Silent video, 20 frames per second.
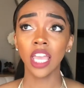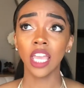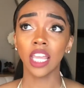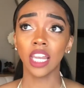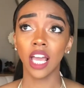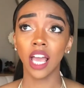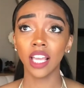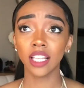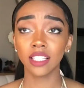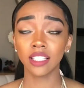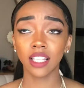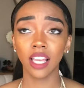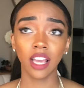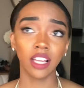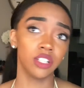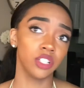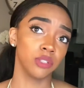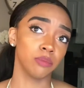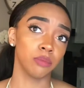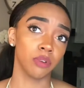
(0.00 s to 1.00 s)
in hindsight,
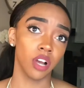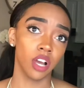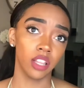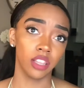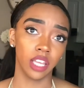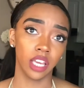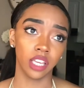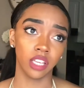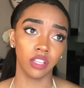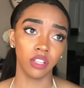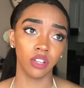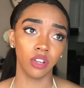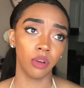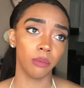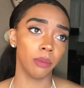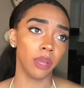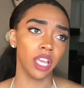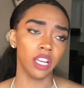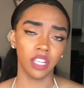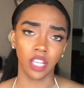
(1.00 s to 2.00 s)
I just brought like, you know, a
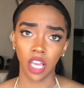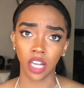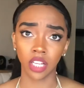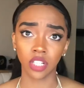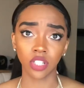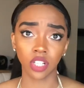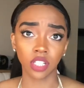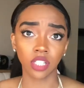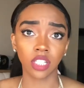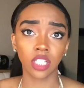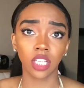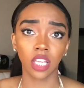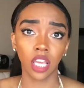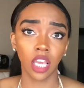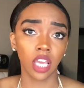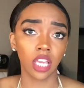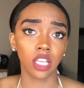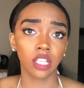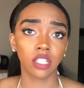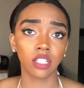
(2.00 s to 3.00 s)
bandana just in
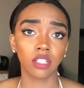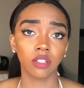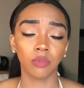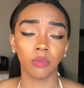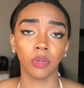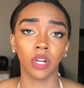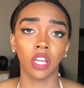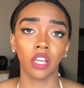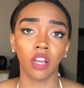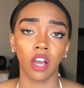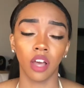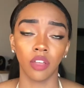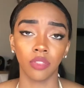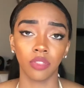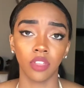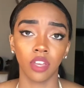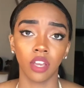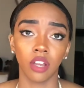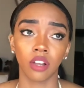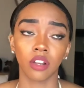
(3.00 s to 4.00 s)
case when I got
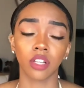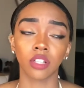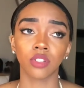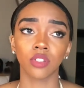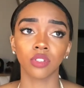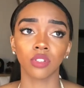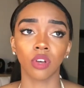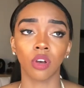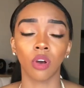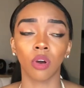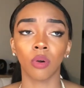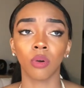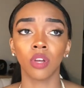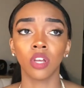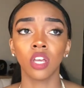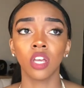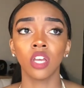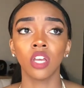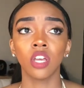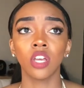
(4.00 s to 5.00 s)
there. And so
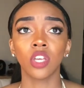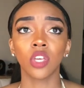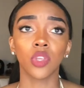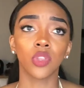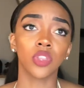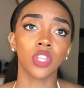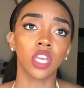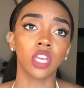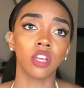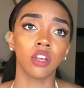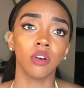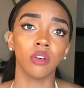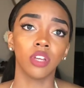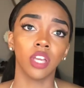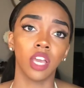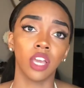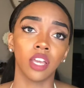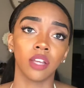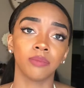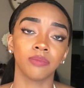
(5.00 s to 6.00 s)
you think,
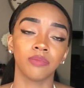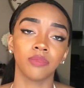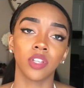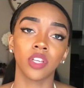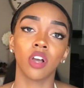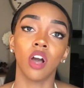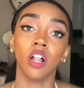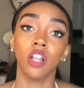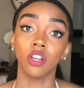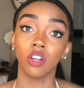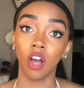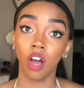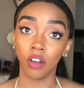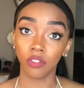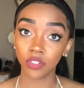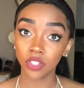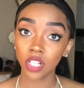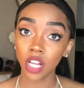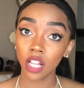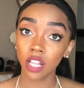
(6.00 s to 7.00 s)
okay, they call it
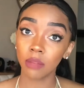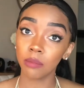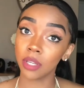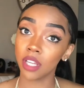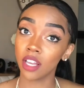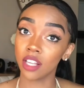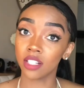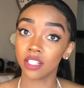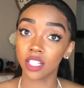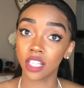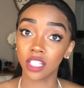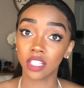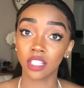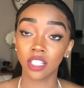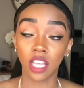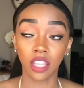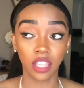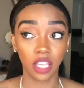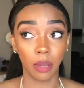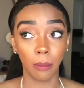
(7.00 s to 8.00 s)
Coughchella because it's
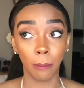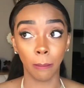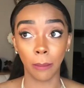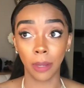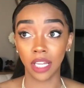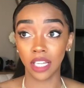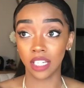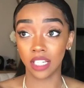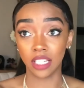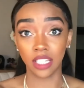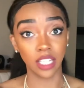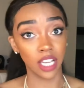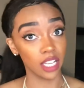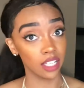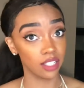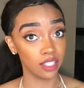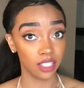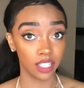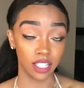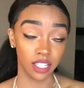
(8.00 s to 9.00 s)
nothing but
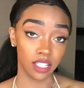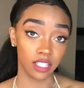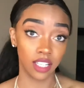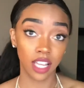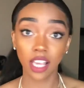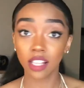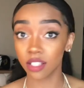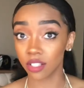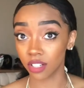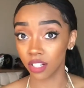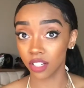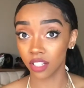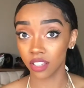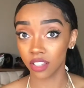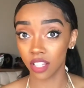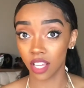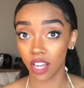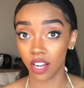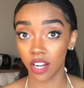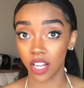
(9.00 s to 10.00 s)
dust and desert
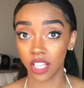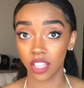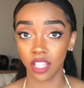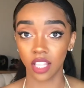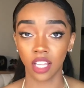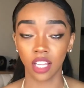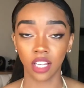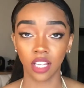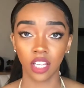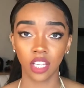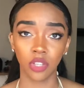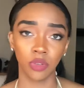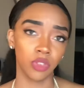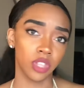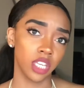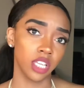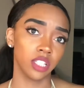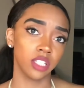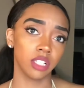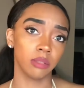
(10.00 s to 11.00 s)
there. And then you
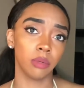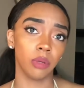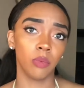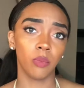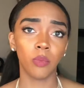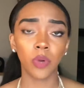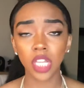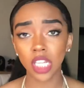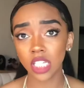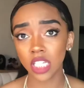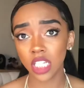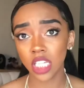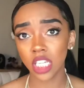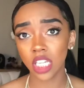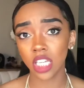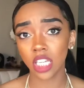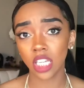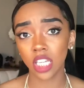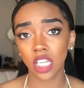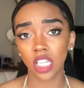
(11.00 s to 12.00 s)
think it's gonna be
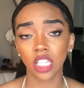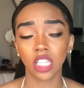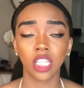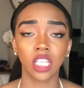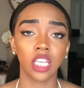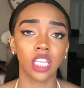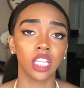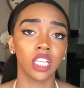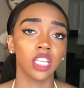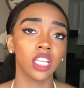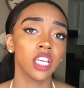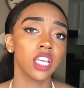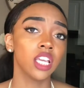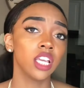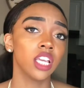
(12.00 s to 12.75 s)
windy, and then